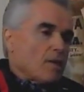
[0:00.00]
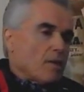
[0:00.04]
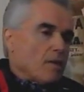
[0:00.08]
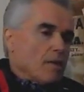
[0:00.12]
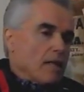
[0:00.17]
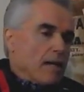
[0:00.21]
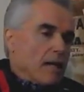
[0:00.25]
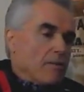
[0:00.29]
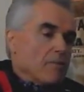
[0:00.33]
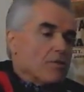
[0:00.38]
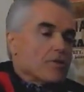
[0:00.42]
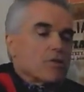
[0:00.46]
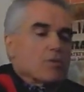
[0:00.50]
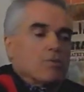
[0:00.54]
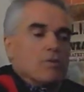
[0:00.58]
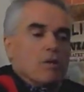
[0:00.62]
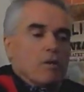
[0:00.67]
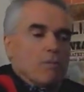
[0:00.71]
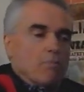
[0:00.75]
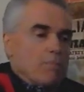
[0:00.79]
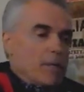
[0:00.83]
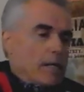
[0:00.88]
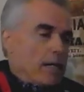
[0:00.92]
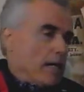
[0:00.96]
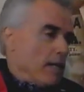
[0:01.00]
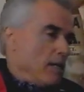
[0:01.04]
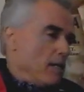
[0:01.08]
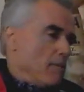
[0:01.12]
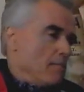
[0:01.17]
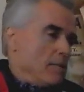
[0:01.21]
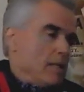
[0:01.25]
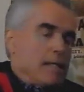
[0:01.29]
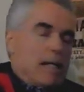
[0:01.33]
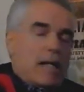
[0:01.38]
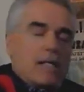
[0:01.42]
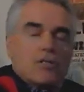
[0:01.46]
That was a real pain. I
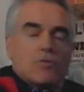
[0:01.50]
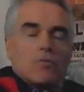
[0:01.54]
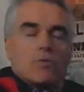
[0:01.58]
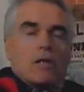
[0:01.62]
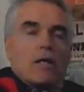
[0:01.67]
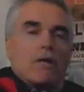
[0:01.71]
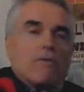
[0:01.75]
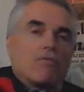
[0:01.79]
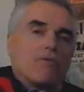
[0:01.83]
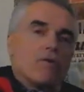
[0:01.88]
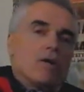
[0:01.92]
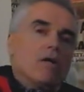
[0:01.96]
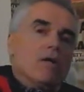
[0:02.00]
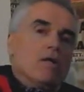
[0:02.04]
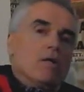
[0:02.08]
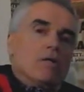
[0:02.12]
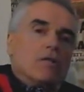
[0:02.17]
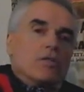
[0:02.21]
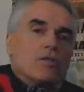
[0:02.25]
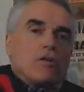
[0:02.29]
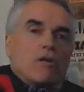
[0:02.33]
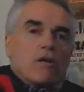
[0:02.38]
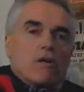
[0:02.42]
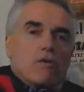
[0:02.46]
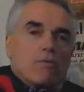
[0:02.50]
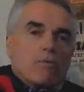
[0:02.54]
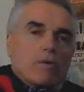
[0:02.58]
mean, that's when I started